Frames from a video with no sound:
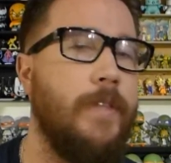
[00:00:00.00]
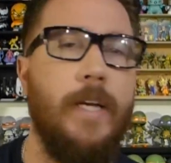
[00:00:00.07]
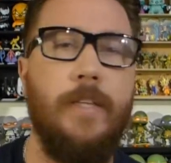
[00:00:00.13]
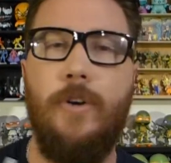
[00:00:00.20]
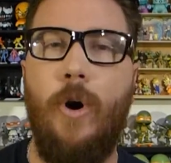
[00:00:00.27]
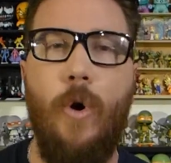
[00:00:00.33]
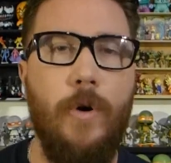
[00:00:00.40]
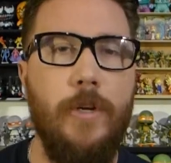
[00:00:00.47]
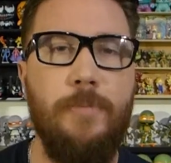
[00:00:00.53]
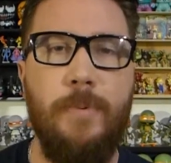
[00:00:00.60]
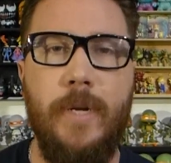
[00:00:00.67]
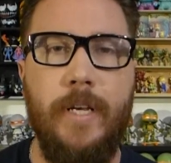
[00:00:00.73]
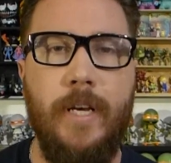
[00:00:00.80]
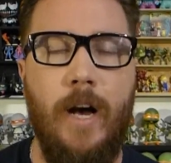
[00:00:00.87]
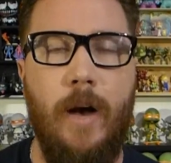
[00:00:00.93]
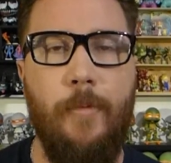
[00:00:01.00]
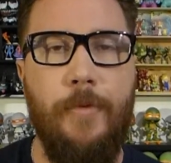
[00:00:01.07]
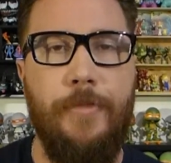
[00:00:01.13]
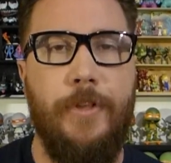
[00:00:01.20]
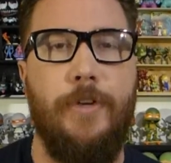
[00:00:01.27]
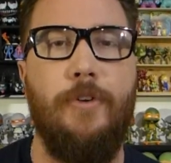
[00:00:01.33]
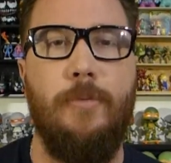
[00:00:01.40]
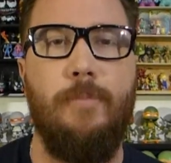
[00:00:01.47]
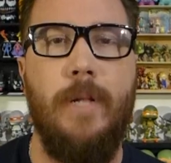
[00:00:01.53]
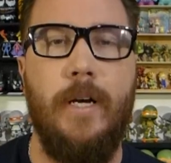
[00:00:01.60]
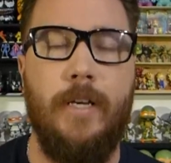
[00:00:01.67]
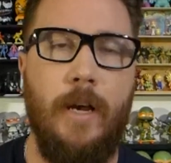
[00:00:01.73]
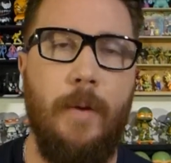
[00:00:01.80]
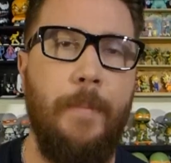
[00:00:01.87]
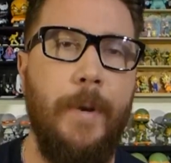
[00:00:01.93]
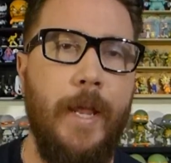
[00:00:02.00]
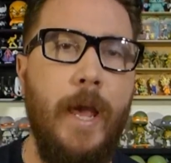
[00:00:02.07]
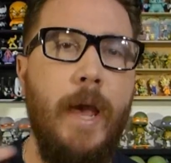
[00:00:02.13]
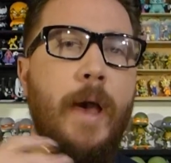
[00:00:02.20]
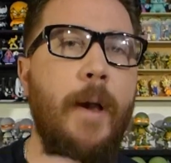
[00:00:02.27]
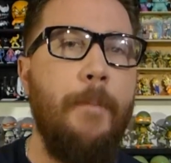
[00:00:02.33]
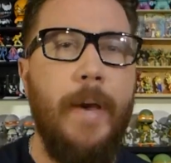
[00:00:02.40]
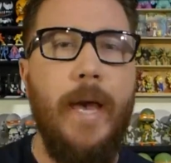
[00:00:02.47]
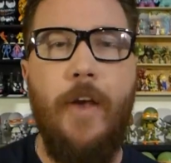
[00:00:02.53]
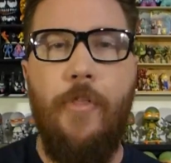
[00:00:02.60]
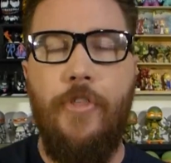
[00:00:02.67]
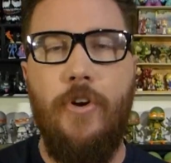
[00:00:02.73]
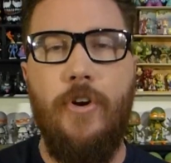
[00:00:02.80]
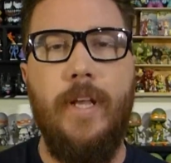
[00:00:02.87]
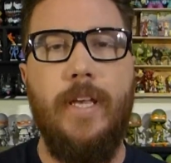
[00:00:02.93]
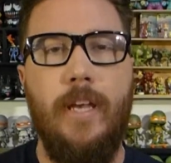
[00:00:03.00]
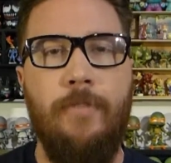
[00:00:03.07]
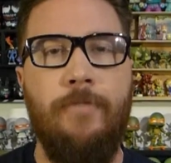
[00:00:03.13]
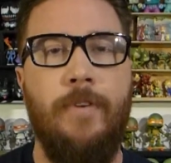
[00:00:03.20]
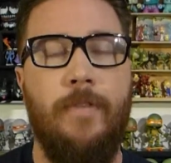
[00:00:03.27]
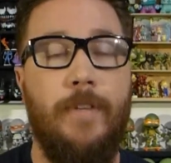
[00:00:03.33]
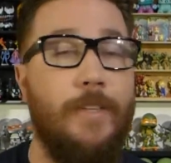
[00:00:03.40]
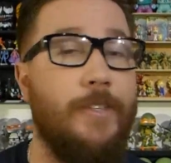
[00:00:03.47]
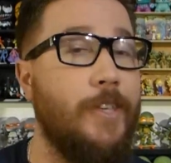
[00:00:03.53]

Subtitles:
and that's always pretty common with the Nerd Block company. Pay 30, get 50.